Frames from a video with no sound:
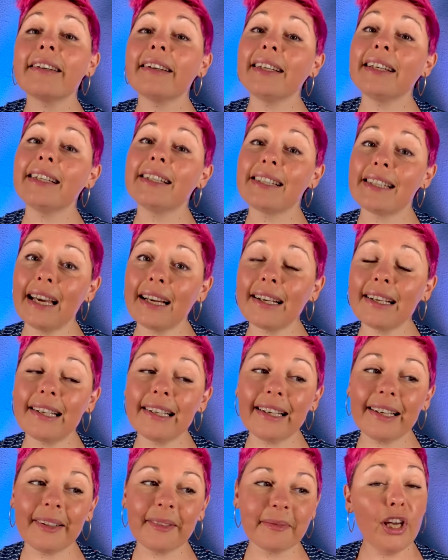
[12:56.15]

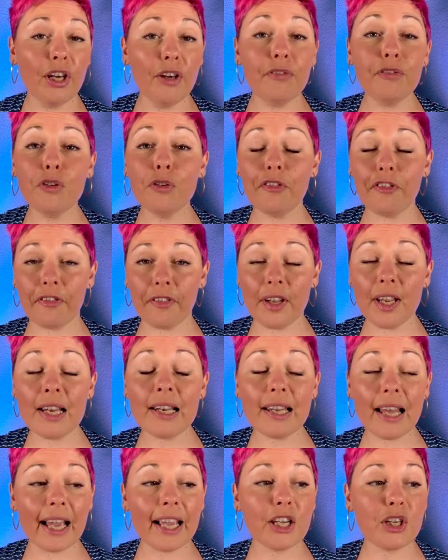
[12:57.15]
Exactly. If you feel
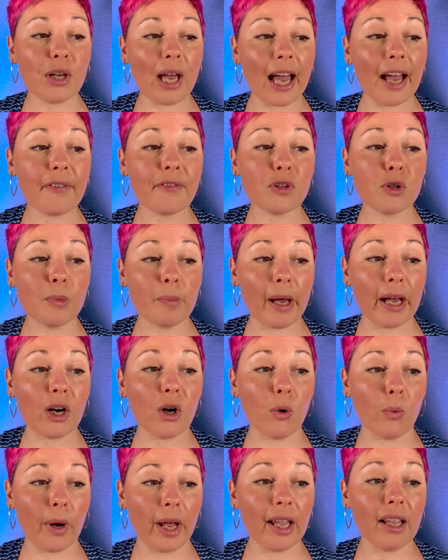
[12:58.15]
like you have to back
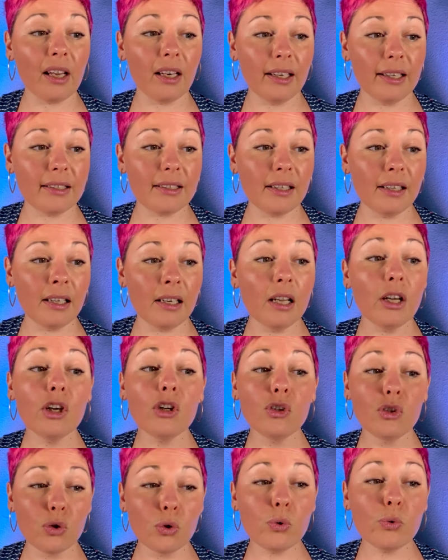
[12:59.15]
away a little,
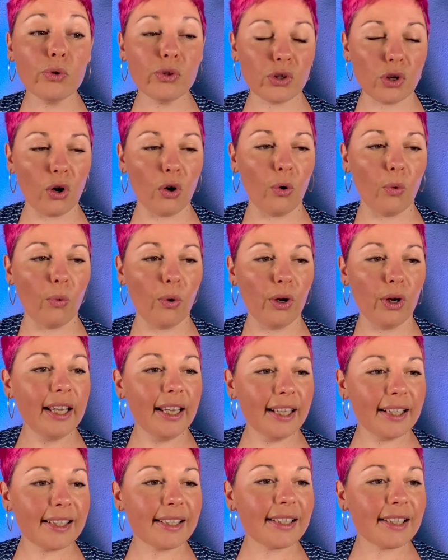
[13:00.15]
do so.
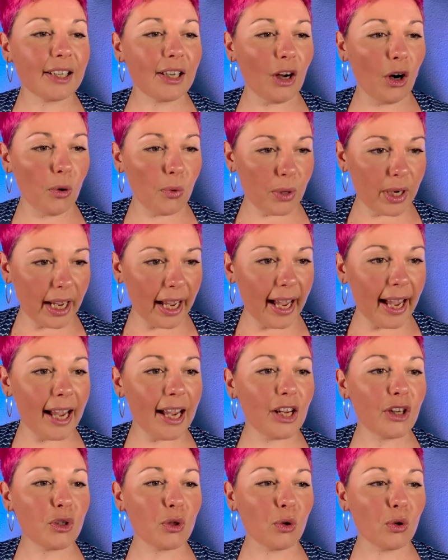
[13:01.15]
It's
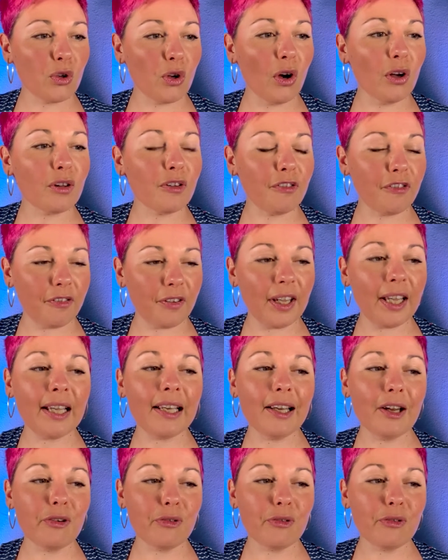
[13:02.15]
okay to not feel